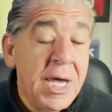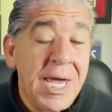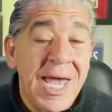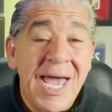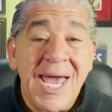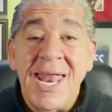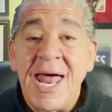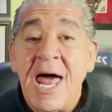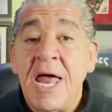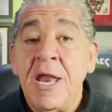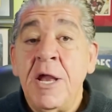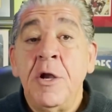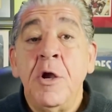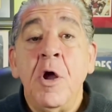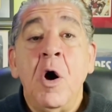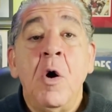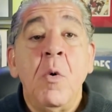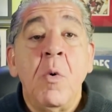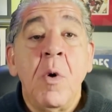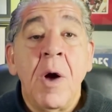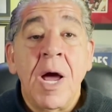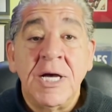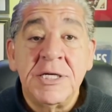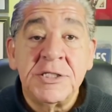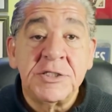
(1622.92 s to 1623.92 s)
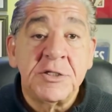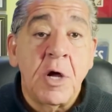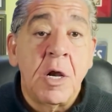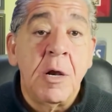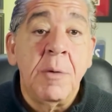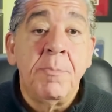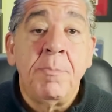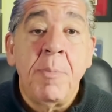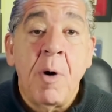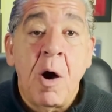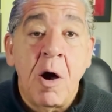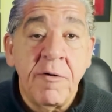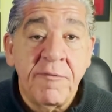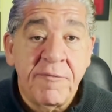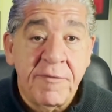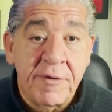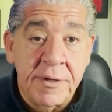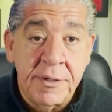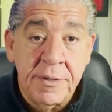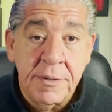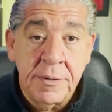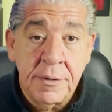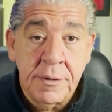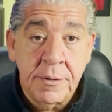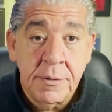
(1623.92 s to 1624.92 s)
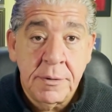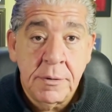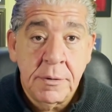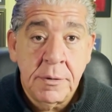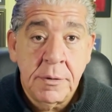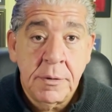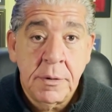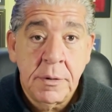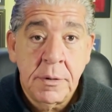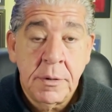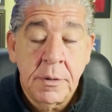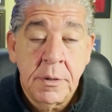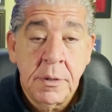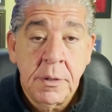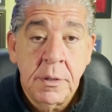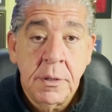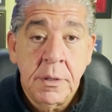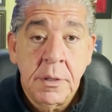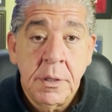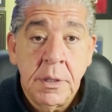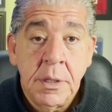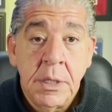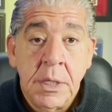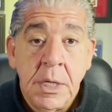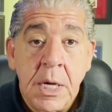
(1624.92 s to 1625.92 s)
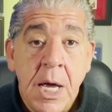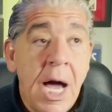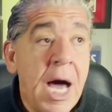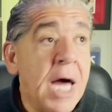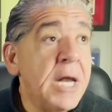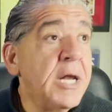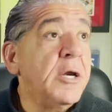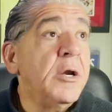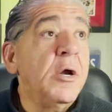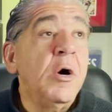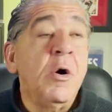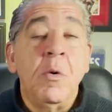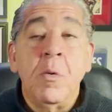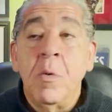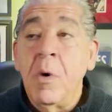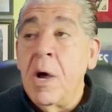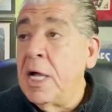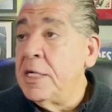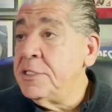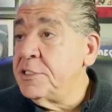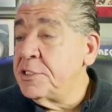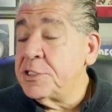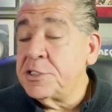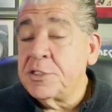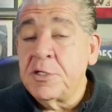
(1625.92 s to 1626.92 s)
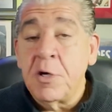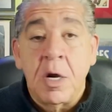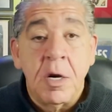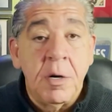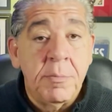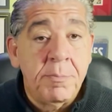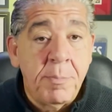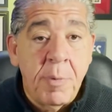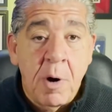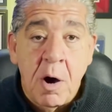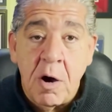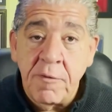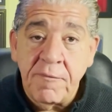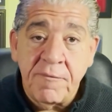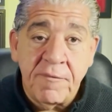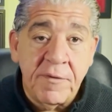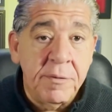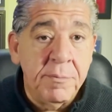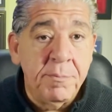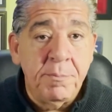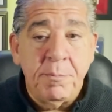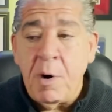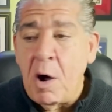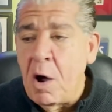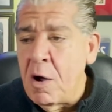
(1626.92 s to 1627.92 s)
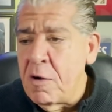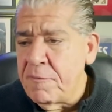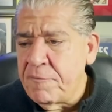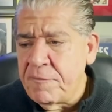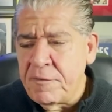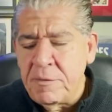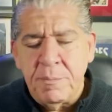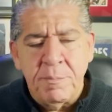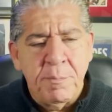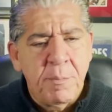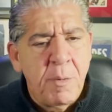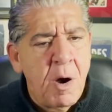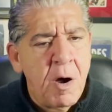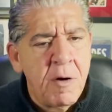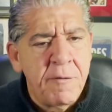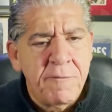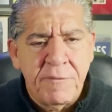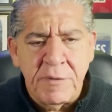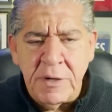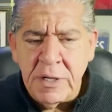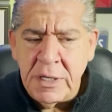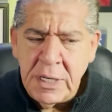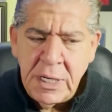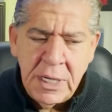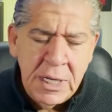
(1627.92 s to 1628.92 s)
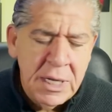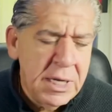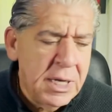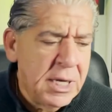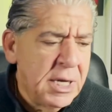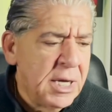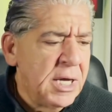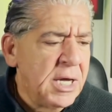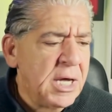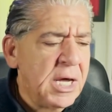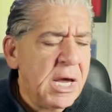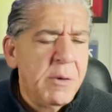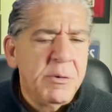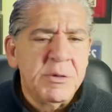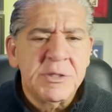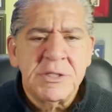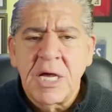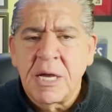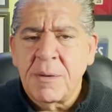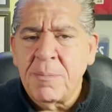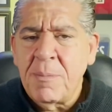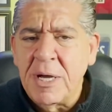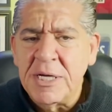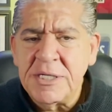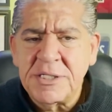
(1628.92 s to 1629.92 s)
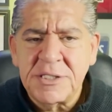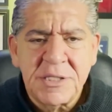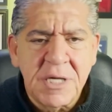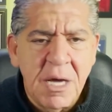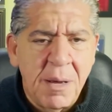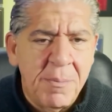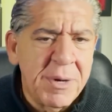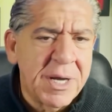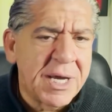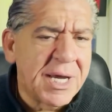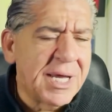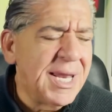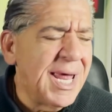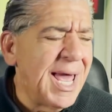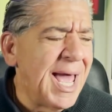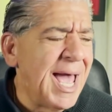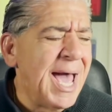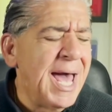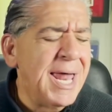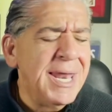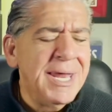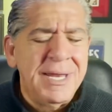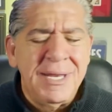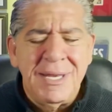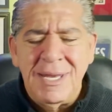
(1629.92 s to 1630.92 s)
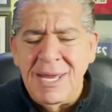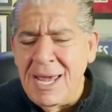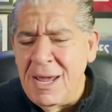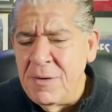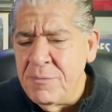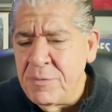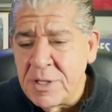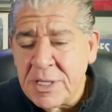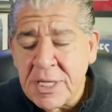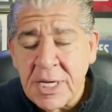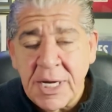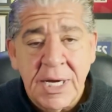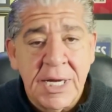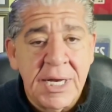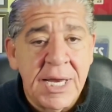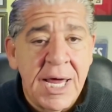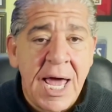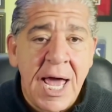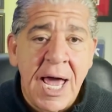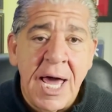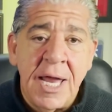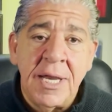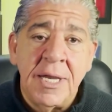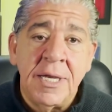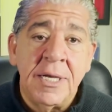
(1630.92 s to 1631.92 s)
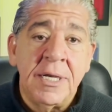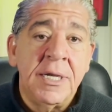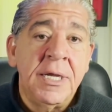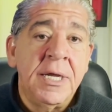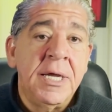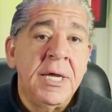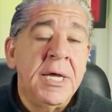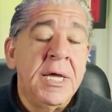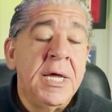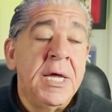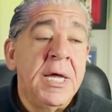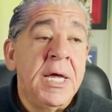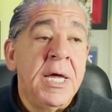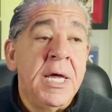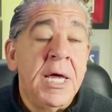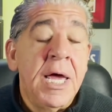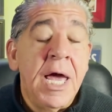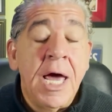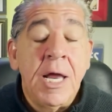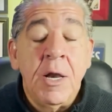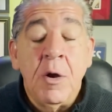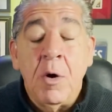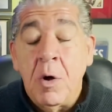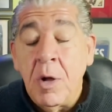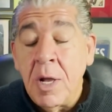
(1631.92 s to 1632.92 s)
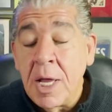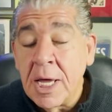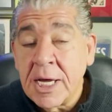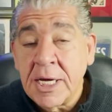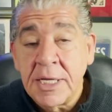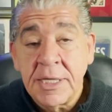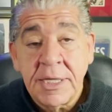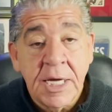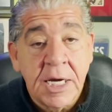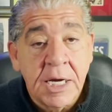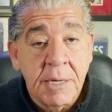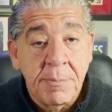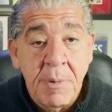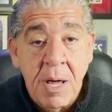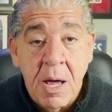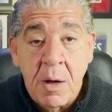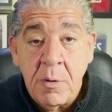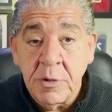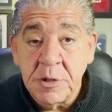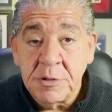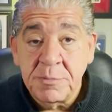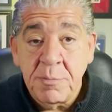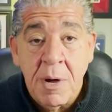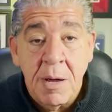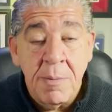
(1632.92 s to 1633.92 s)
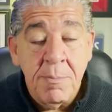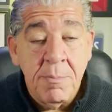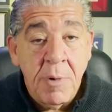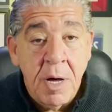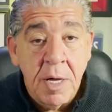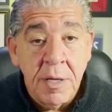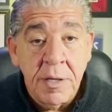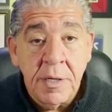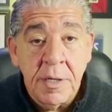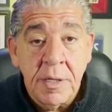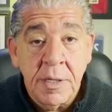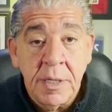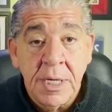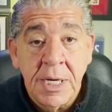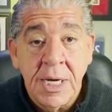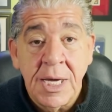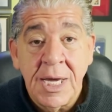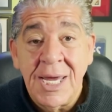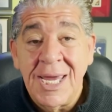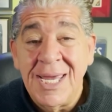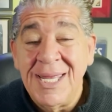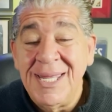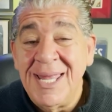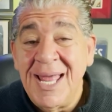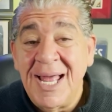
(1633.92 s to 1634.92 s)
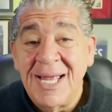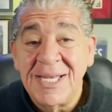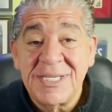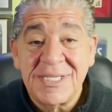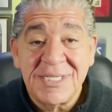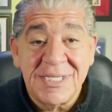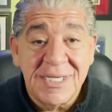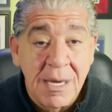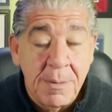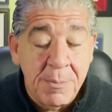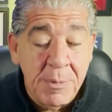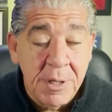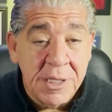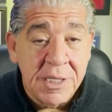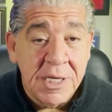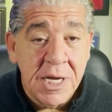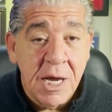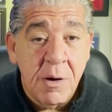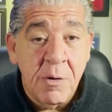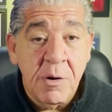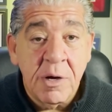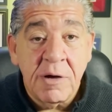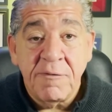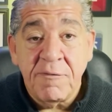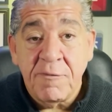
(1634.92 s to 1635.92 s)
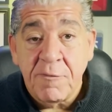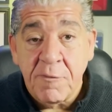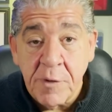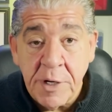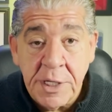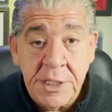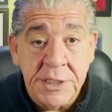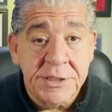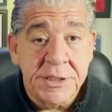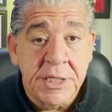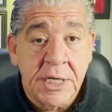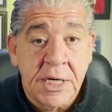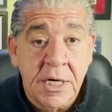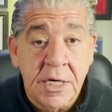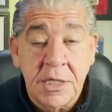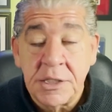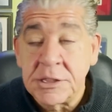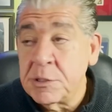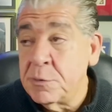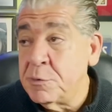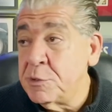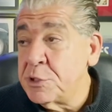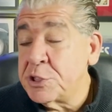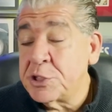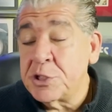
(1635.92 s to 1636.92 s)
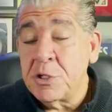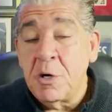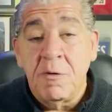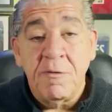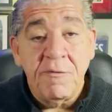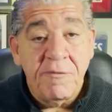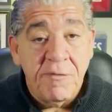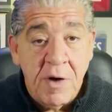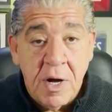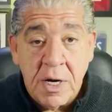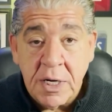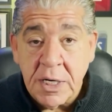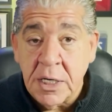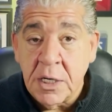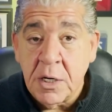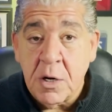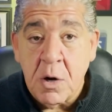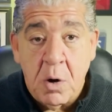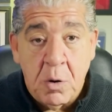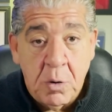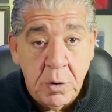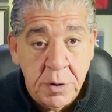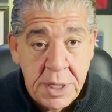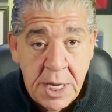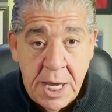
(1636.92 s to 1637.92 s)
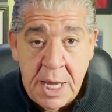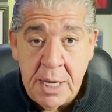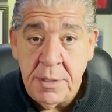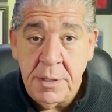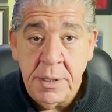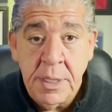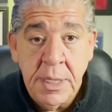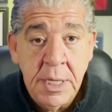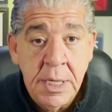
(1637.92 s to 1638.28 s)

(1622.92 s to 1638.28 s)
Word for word: And out of nowhere, I started barfing. Out of nowhere, I just started barfing, barfing, barfing. It was like my stomach had had it, everything had had it. And all I could think about was my mother in that cemetery freezing because it was so fucking cold out.